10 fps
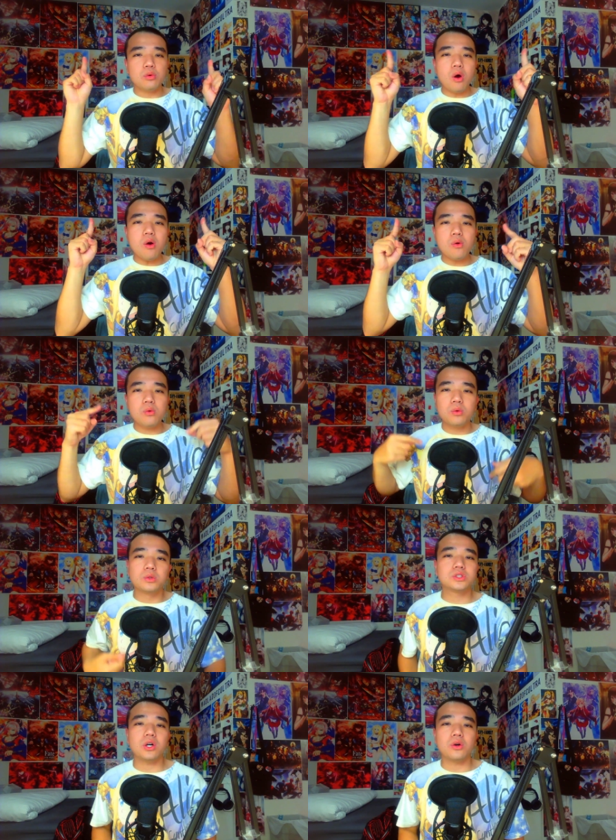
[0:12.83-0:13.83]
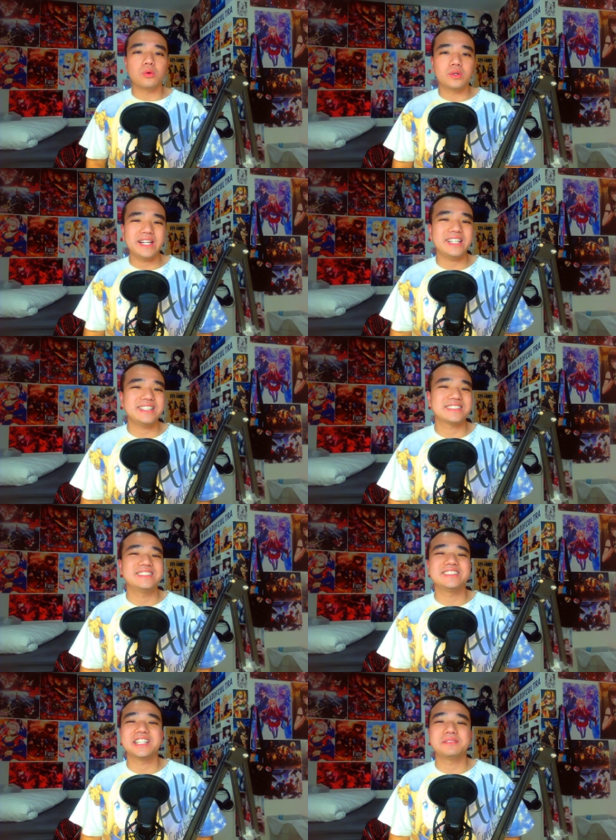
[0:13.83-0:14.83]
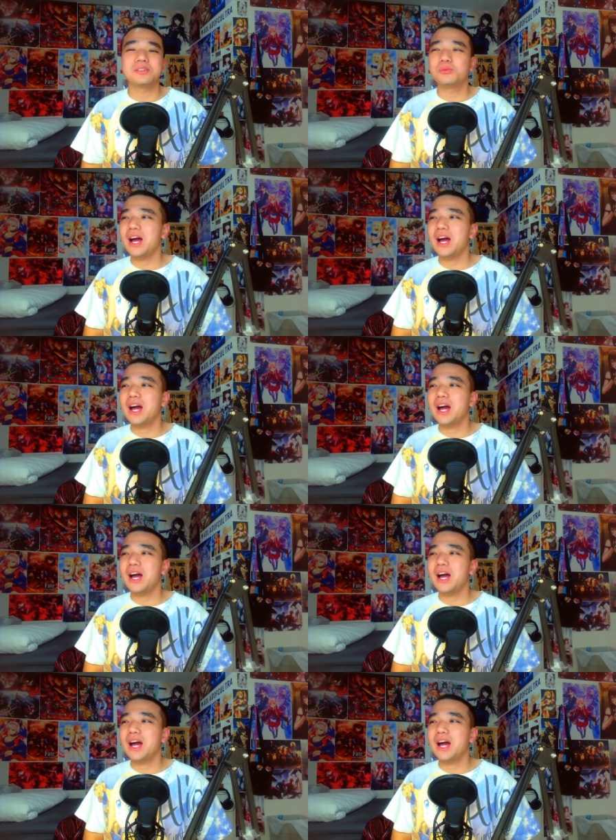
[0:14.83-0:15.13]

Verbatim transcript: Whoa! So, ladies and gentlemen,